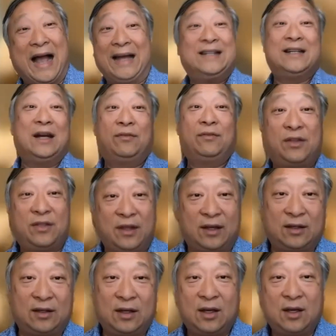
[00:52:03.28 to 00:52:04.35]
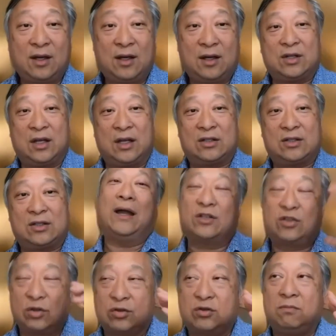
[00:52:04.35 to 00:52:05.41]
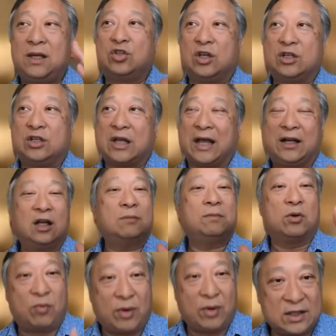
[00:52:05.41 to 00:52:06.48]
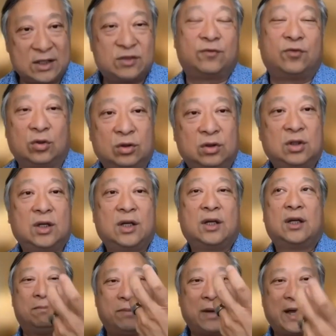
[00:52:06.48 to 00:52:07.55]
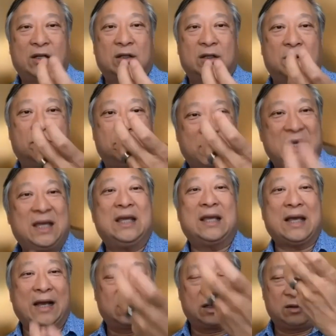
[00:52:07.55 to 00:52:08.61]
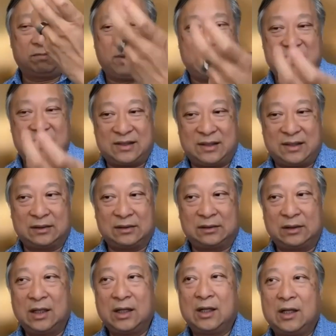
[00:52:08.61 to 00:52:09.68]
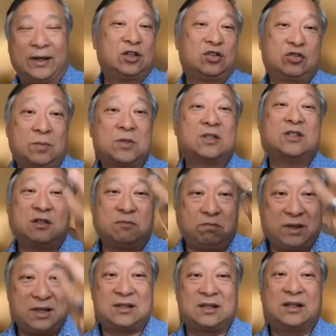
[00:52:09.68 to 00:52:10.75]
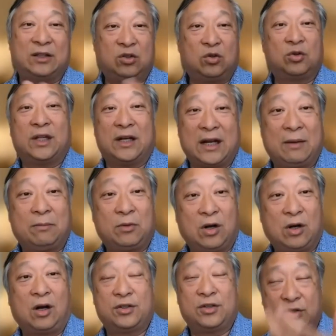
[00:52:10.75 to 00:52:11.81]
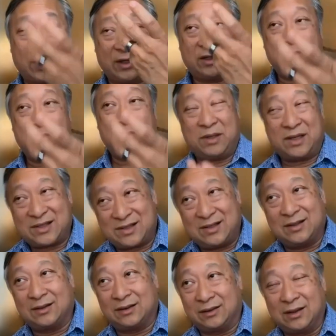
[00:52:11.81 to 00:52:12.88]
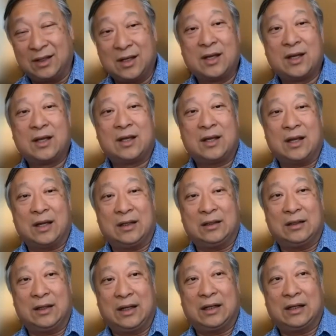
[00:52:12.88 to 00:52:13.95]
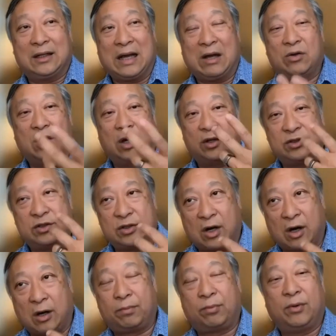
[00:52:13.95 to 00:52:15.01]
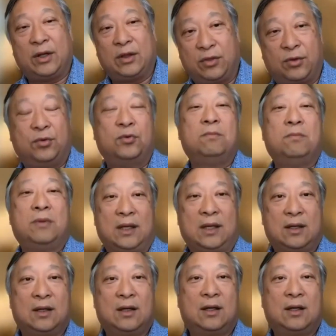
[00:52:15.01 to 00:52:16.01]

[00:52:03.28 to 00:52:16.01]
I did everything. It's so to me is I gotta be restful. I gotta be still. The scripture says, be still and know that I am God. So I gotta be still and allow God to operate through me.